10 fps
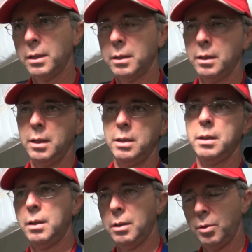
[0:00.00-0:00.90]
in the
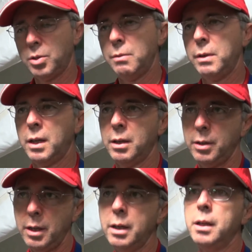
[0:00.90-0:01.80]
receiving
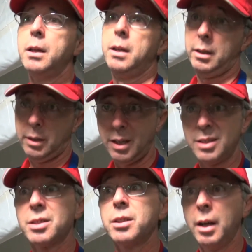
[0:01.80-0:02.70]
area. It takes
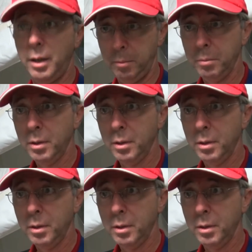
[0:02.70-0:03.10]
time.